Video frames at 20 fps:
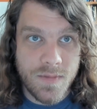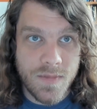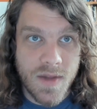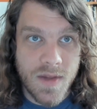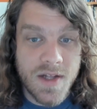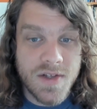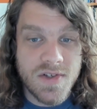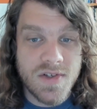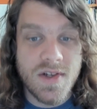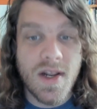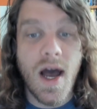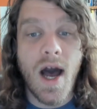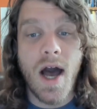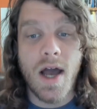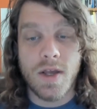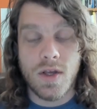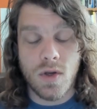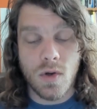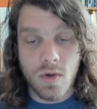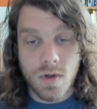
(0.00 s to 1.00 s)
It's
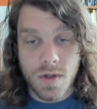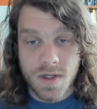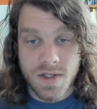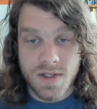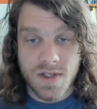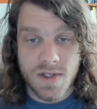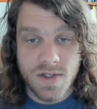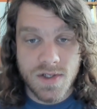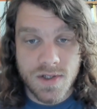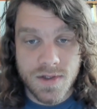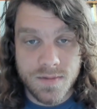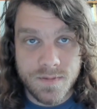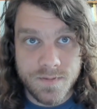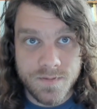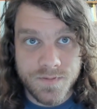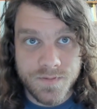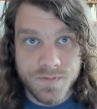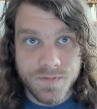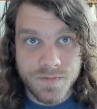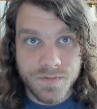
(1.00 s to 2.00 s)
not your decision.
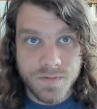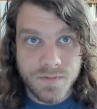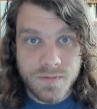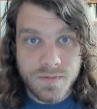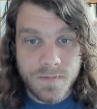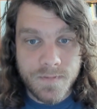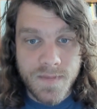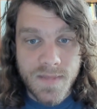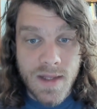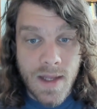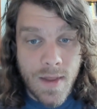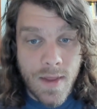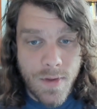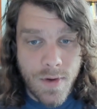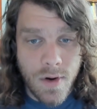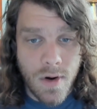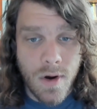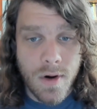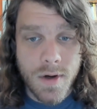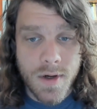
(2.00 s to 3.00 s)

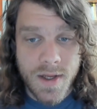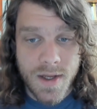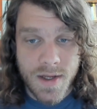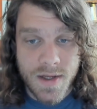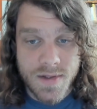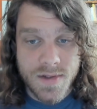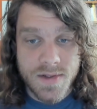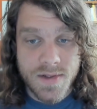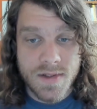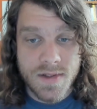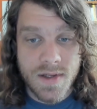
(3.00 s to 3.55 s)
They're our kids.